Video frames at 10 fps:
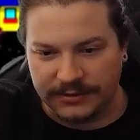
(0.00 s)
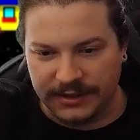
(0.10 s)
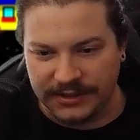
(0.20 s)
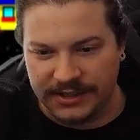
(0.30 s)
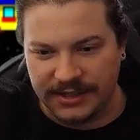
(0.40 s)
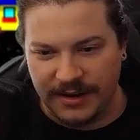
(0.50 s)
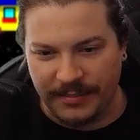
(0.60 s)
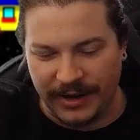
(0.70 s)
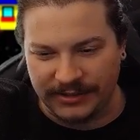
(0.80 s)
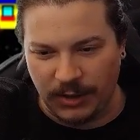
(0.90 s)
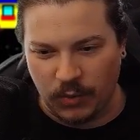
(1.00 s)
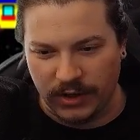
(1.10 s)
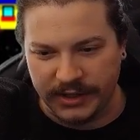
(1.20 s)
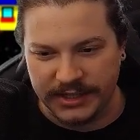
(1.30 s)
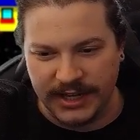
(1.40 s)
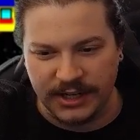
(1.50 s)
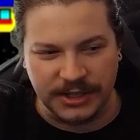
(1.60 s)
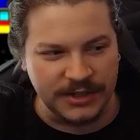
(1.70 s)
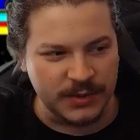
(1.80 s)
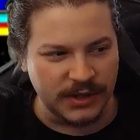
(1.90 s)
There's apparently
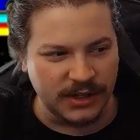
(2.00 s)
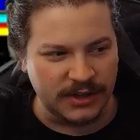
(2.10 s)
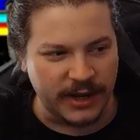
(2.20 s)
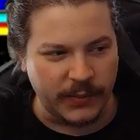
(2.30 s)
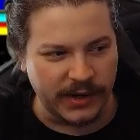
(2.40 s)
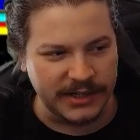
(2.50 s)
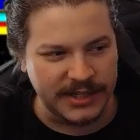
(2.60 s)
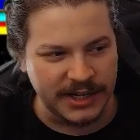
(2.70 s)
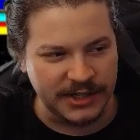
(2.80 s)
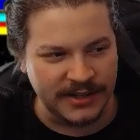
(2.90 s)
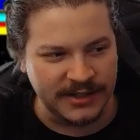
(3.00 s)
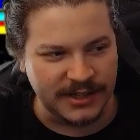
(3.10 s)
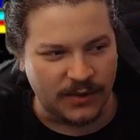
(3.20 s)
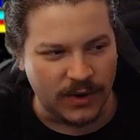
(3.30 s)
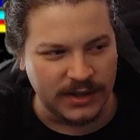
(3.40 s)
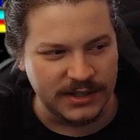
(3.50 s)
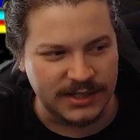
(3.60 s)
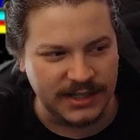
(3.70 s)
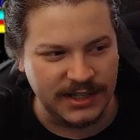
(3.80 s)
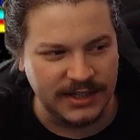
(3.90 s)
workstations, what look like workstations, like one
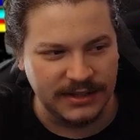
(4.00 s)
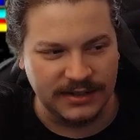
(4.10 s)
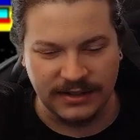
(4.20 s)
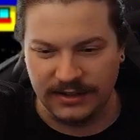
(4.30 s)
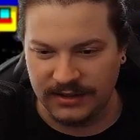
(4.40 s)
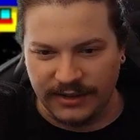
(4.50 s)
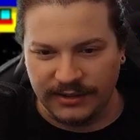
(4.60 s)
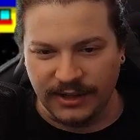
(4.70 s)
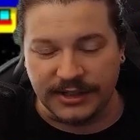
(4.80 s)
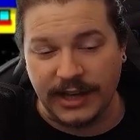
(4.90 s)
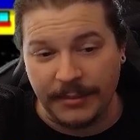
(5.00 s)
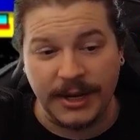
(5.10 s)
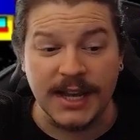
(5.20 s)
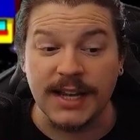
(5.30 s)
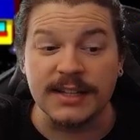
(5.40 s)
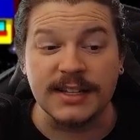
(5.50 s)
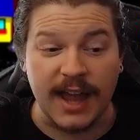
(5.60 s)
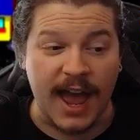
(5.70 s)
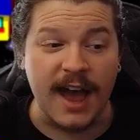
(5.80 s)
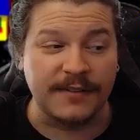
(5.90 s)
seat. Looks, I mean, it doesn't
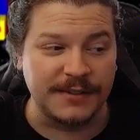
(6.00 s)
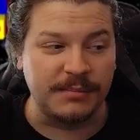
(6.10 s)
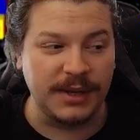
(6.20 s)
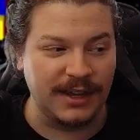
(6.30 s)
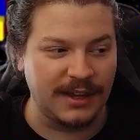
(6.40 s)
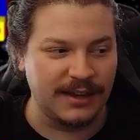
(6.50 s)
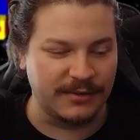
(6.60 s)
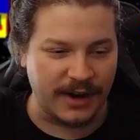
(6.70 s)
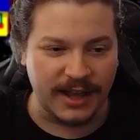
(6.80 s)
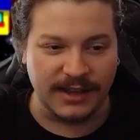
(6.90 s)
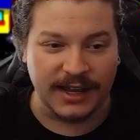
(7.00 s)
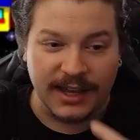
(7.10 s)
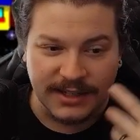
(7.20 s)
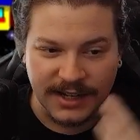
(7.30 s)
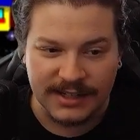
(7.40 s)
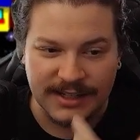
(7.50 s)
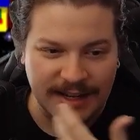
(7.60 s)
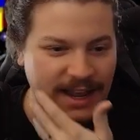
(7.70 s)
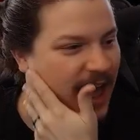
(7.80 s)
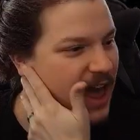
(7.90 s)
have to be, right? Like
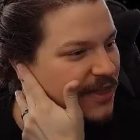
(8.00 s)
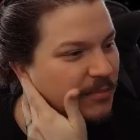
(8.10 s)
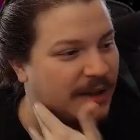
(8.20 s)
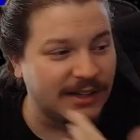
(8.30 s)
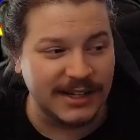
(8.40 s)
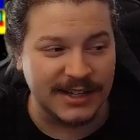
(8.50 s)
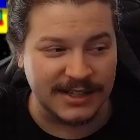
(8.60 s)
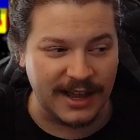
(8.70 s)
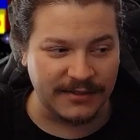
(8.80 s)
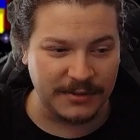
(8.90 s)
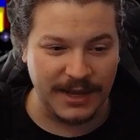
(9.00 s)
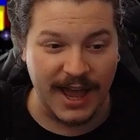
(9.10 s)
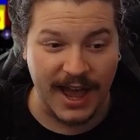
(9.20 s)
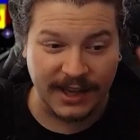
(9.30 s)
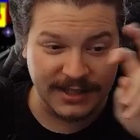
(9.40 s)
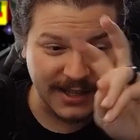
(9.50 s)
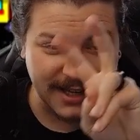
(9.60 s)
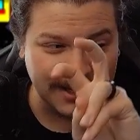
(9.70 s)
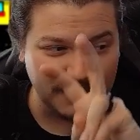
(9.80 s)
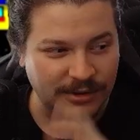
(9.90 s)
the building doesn't have to be
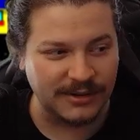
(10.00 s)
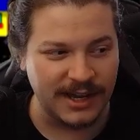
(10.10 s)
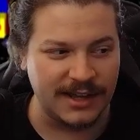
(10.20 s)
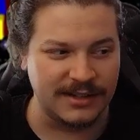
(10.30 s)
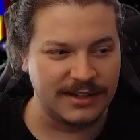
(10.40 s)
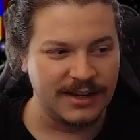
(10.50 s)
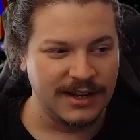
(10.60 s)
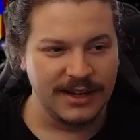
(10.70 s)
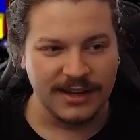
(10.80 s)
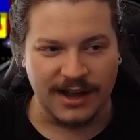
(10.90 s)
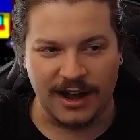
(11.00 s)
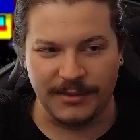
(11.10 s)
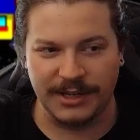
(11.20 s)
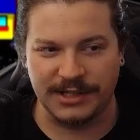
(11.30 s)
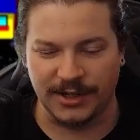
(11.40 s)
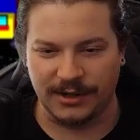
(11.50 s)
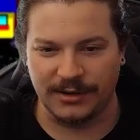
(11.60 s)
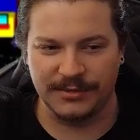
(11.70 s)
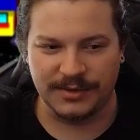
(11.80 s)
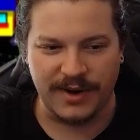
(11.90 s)
accessible in common
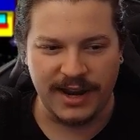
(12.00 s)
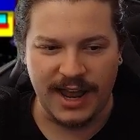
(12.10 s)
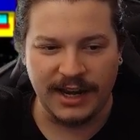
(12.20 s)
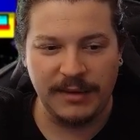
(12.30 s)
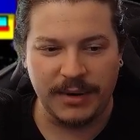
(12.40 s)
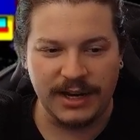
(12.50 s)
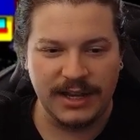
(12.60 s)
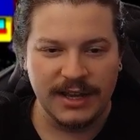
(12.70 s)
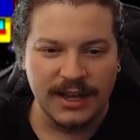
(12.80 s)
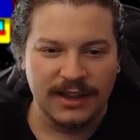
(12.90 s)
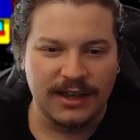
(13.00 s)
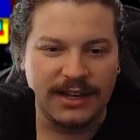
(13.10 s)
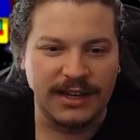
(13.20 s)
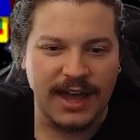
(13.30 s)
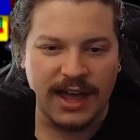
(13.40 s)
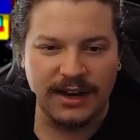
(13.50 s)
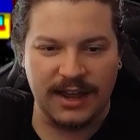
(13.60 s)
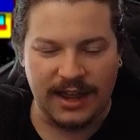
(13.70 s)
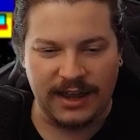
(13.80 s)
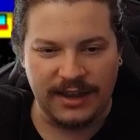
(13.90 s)
terms, right? Anybody can get
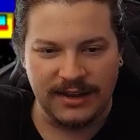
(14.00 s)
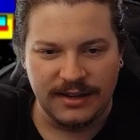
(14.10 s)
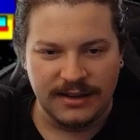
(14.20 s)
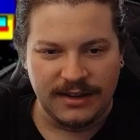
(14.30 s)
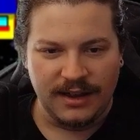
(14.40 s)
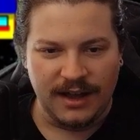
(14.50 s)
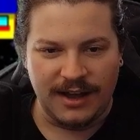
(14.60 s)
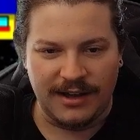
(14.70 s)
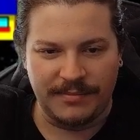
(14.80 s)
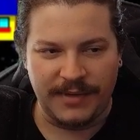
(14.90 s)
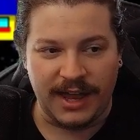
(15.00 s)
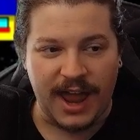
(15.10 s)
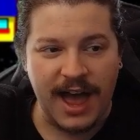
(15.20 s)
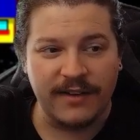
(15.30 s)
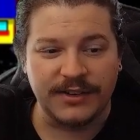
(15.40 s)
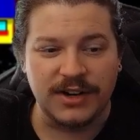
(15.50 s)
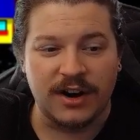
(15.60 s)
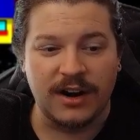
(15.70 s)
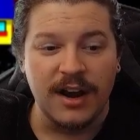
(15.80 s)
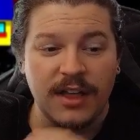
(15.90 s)
an
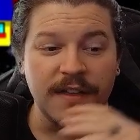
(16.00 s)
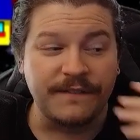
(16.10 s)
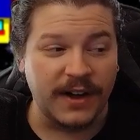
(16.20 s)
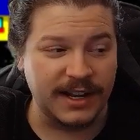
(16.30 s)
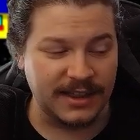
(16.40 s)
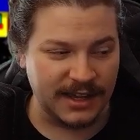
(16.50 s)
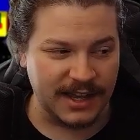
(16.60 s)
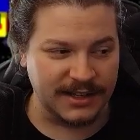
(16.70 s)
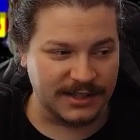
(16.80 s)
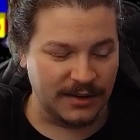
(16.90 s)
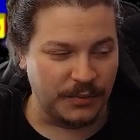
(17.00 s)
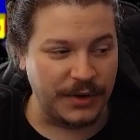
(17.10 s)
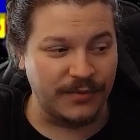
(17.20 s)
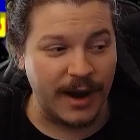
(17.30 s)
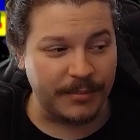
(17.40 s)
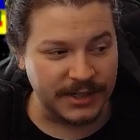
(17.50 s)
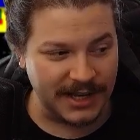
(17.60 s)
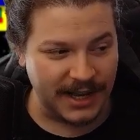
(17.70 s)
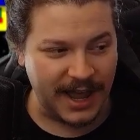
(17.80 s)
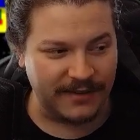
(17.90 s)
avatar. The funny thing is we
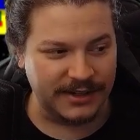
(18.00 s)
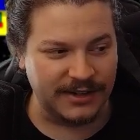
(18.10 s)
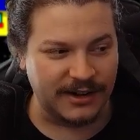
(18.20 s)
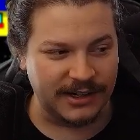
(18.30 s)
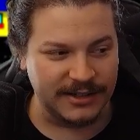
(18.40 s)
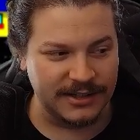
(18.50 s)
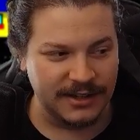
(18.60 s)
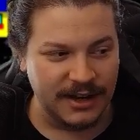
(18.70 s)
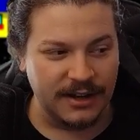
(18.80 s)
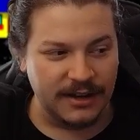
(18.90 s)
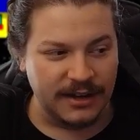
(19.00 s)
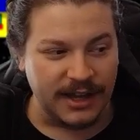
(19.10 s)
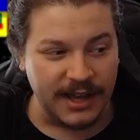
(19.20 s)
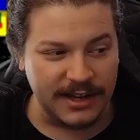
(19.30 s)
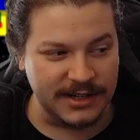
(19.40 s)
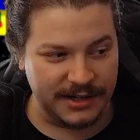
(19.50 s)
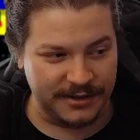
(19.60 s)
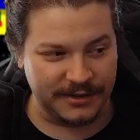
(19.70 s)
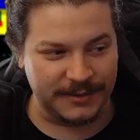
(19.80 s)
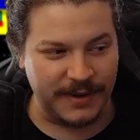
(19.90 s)
represent avatars in
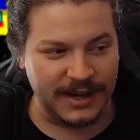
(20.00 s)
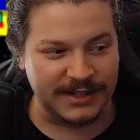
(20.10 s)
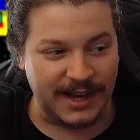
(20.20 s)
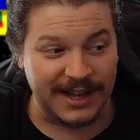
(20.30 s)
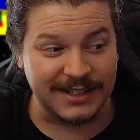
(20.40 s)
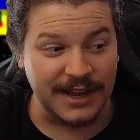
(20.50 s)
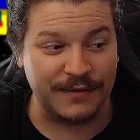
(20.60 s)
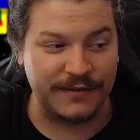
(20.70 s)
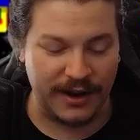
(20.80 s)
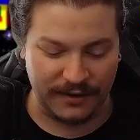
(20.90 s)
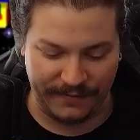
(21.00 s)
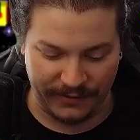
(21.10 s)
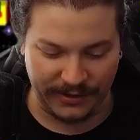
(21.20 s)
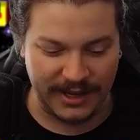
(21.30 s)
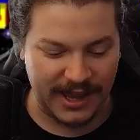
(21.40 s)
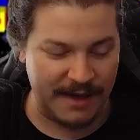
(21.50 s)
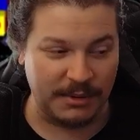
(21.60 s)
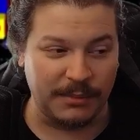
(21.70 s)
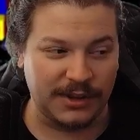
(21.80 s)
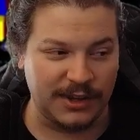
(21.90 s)
digital space as if they are fully
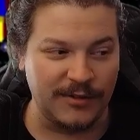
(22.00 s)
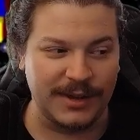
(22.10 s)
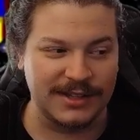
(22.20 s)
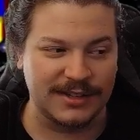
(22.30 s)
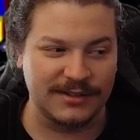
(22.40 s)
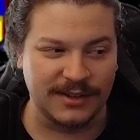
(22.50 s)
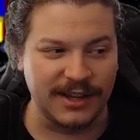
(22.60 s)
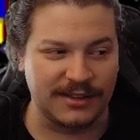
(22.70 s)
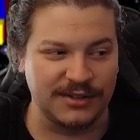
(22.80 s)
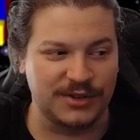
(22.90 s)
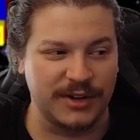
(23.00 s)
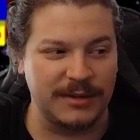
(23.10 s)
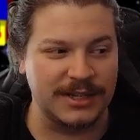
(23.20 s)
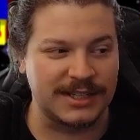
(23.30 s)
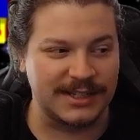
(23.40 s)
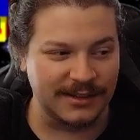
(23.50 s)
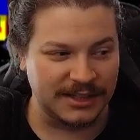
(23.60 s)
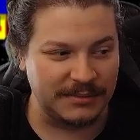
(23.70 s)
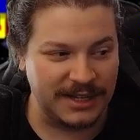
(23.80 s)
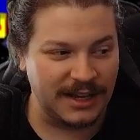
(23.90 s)
capable humans. So like the dream is still
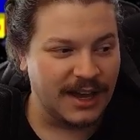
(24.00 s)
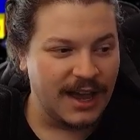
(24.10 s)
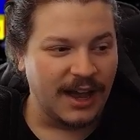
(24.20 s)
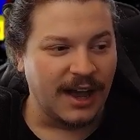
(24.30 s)
to be